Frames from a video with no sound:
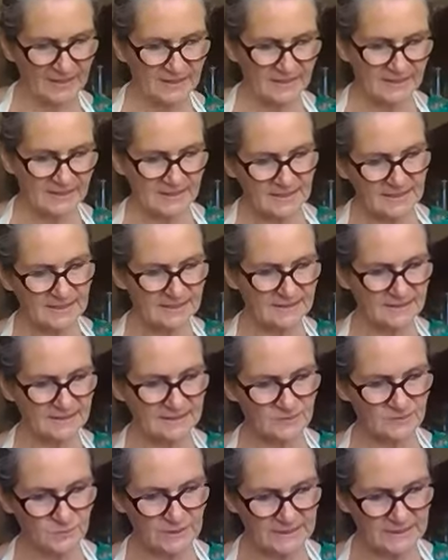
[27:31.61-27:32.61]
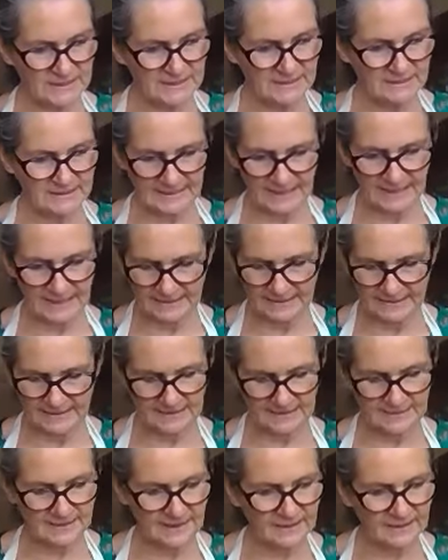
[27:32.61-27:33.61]
Ghee is sweet in
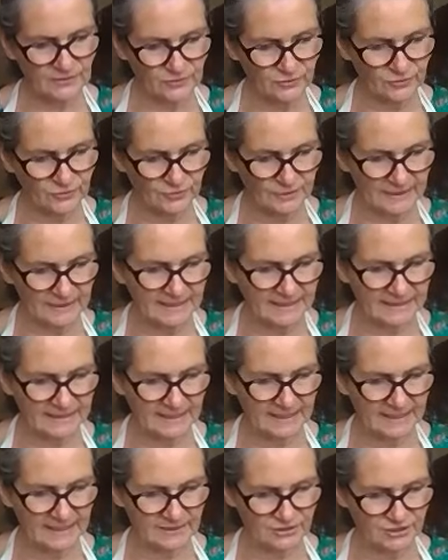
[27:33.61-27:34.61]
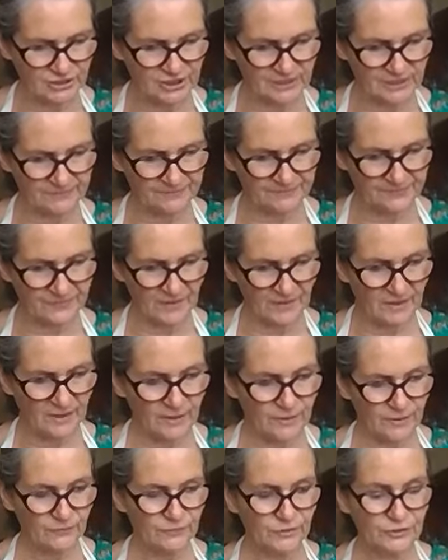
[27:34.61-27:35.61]
taste and cooling in energy,
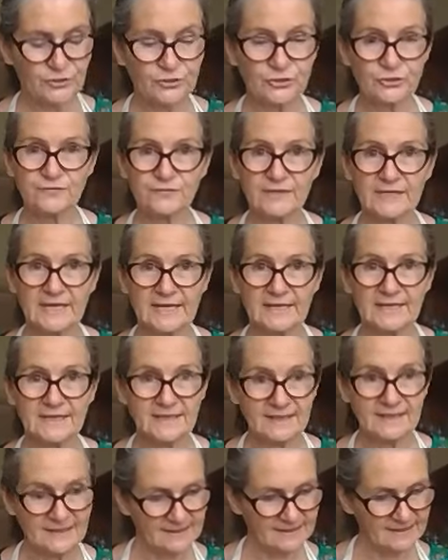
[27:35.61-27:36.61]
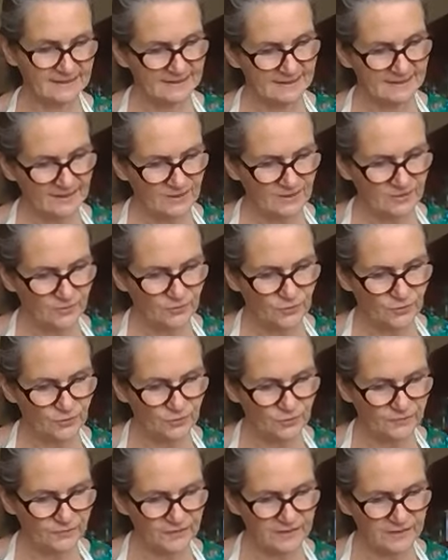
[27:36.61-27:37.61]
rejuvenating,
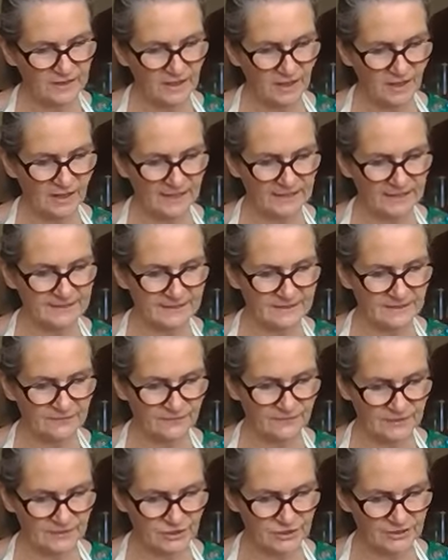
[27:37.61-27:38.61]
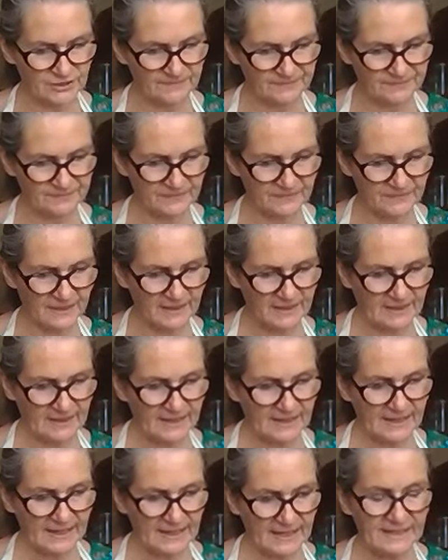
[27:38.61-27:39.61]
good for the eyes and vision,
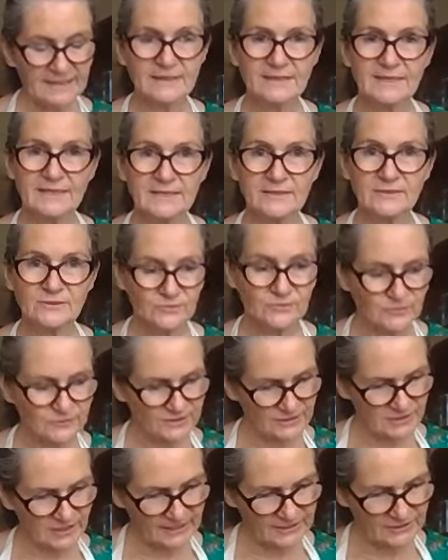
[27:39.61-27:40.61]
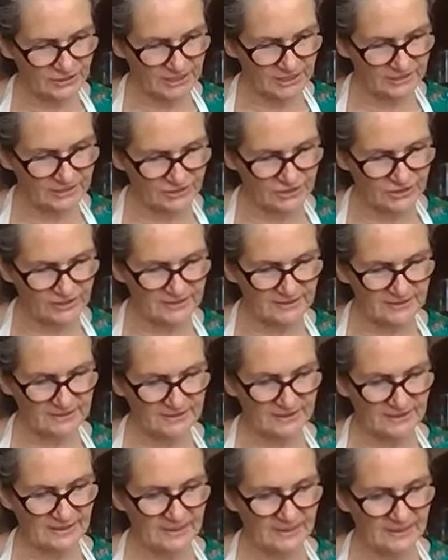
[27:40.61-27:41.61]
enkindles digestion,
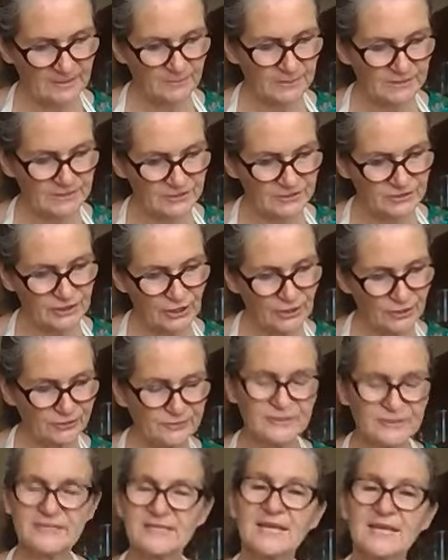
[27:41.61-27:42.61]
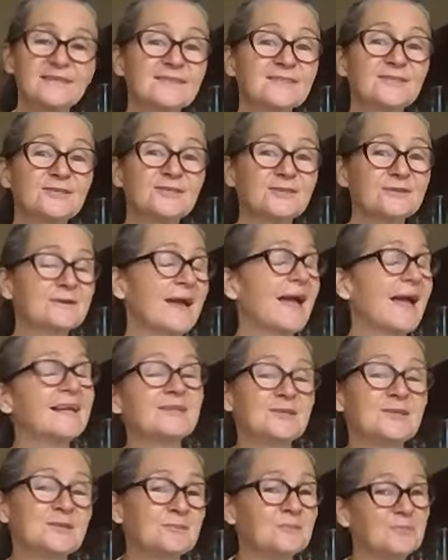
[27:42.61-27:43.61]
bestows luster
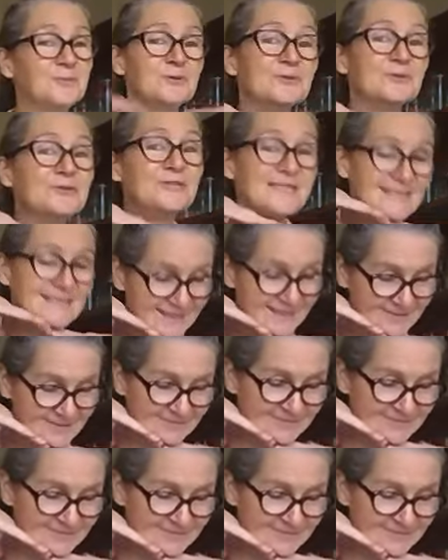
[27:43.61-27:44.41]
and beauty,